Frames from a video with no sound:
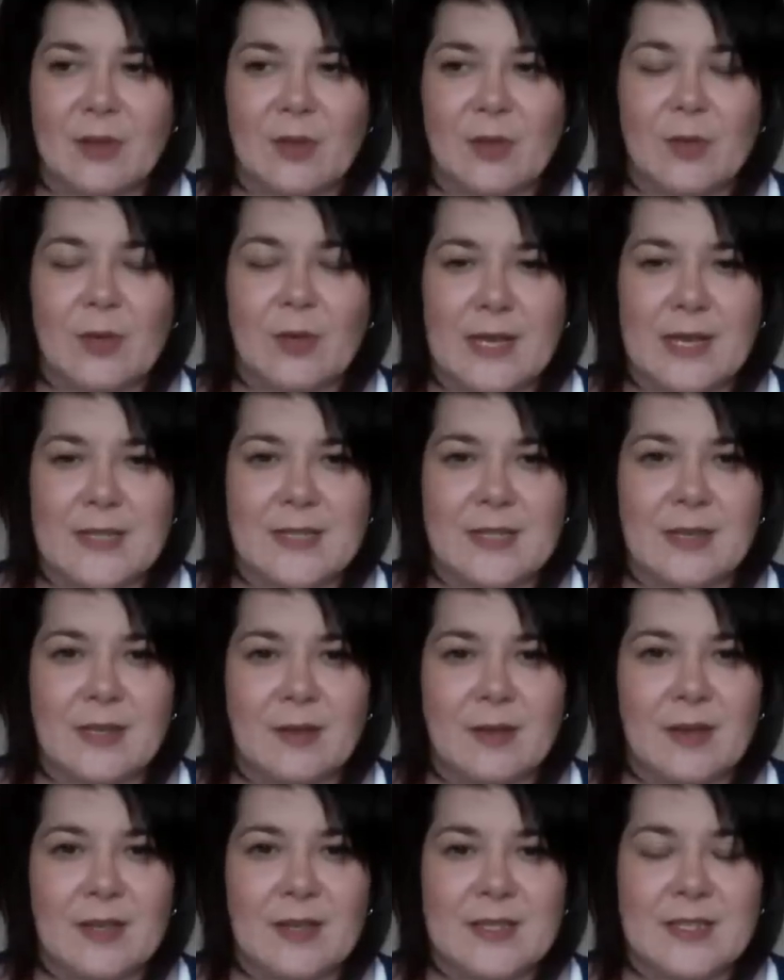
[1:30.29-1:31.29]
I thought, yes,
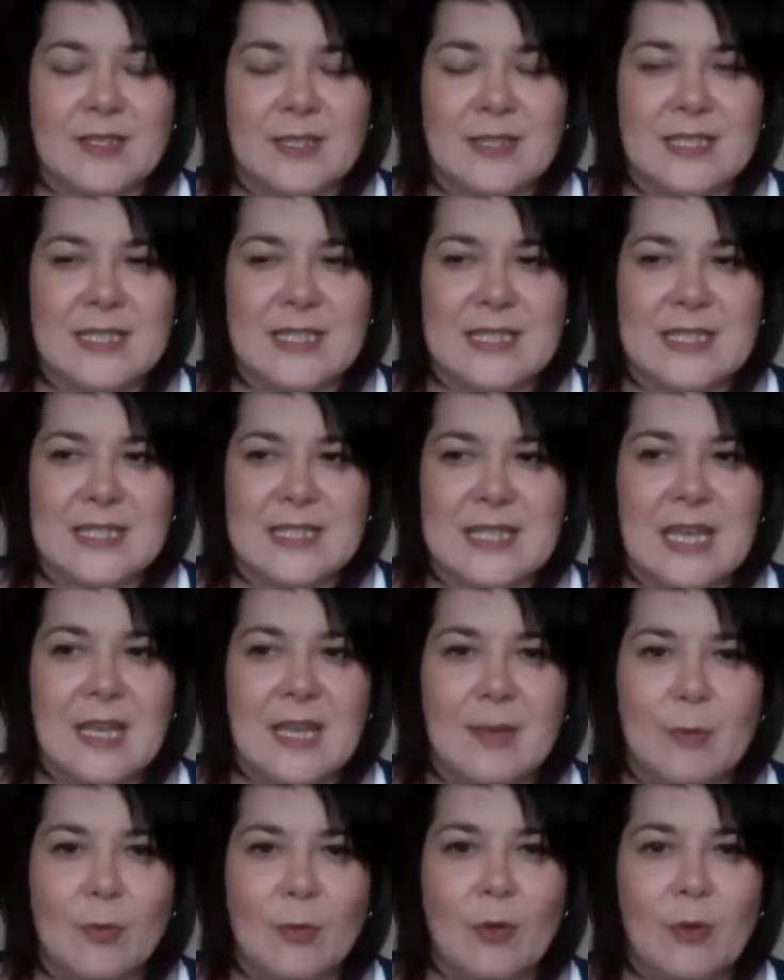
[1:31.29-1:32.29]
I started to
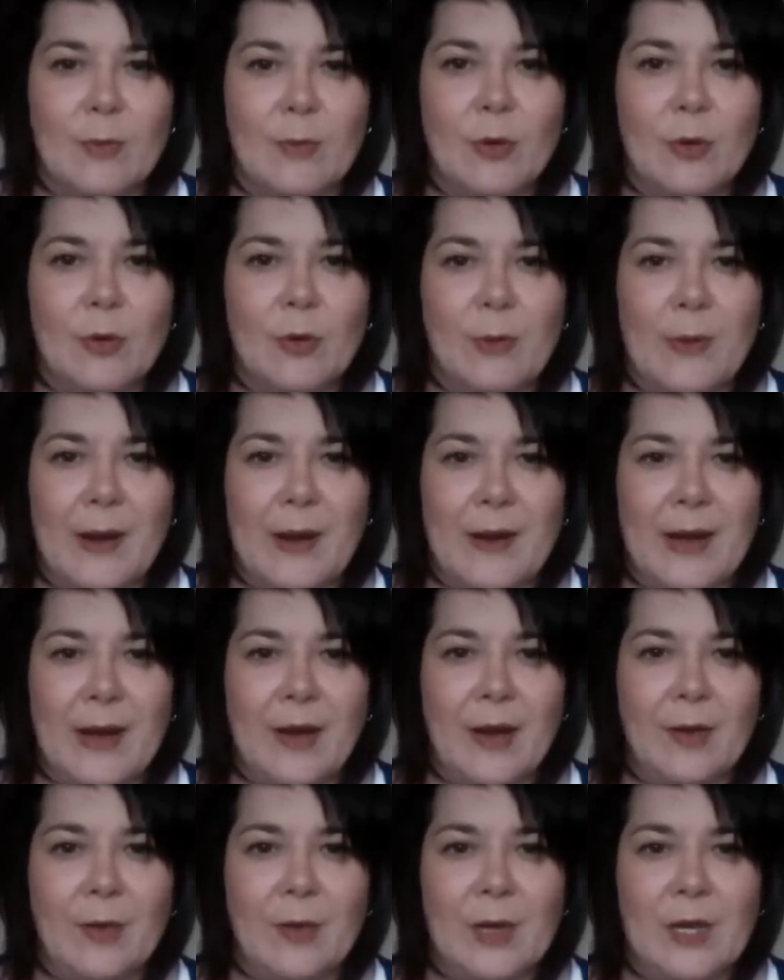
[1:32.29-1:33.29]
think more and more about
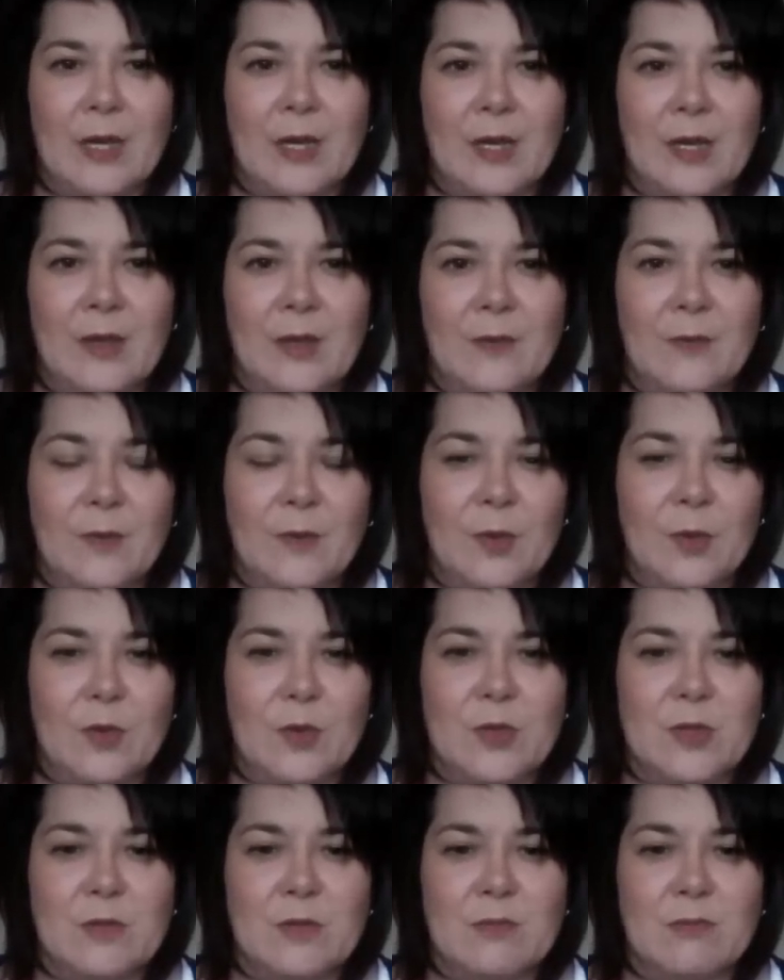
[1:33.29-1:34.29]
how
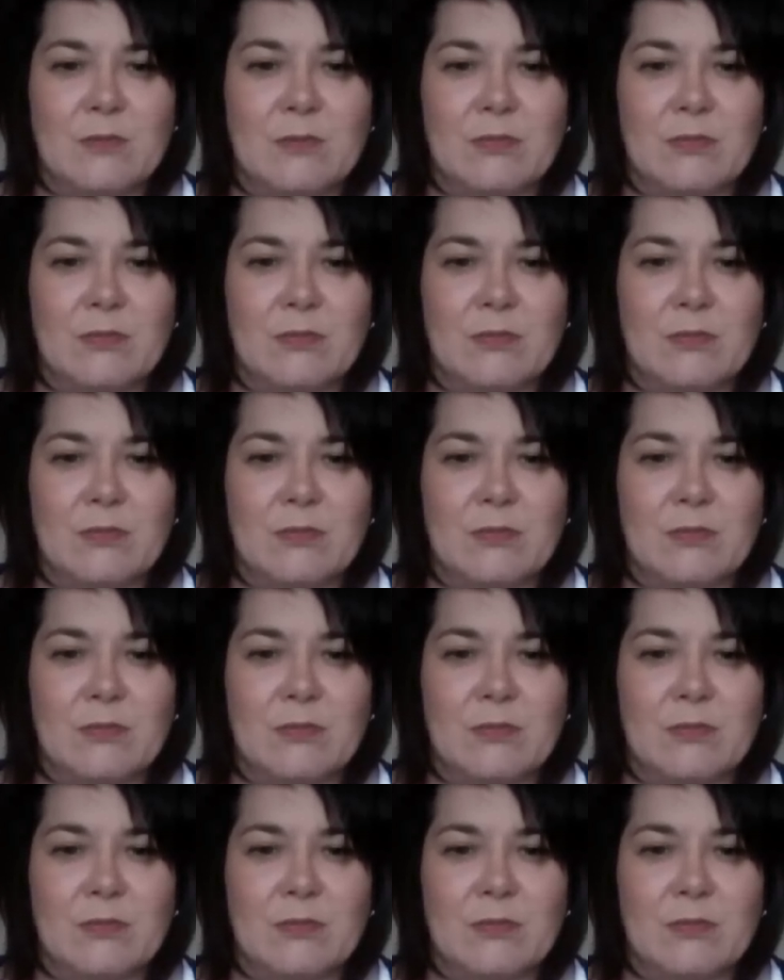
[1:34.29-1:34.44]
food,